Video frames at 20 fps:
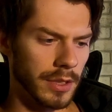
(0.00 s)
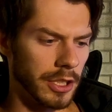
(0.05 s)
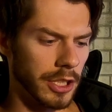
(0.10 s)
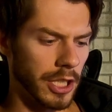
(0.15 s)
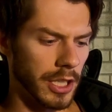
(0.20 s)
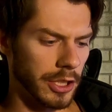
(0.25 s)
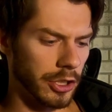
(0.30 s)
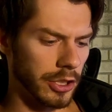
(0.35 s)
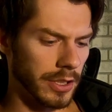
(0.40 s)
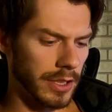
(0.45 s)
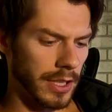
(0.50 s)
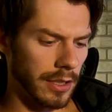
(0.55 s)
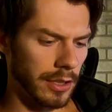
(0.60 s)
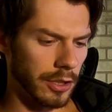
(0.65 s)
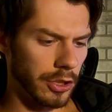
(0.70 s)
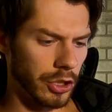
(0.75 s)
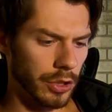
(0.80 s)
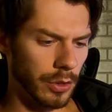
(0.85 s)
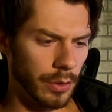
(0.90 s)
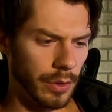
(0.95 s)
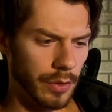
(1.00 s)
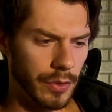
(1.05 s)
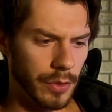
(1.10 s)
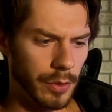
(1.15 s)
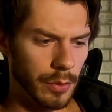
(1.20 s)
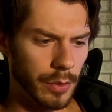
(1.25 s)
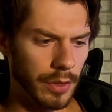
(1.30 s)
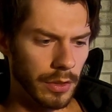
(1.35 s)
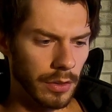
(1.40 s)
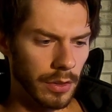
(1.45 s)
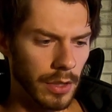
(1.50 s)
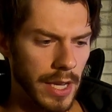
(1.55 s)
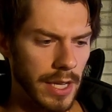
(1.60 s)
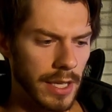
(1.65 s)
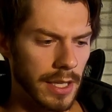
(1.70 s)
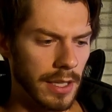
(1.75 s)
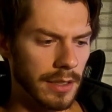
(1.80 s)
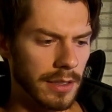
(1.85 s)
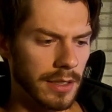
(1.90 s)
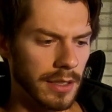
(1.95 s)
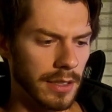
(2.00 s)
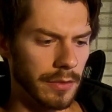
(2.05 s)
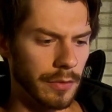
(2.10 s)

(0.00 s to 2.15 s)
suggestions on the shoe, if you like it,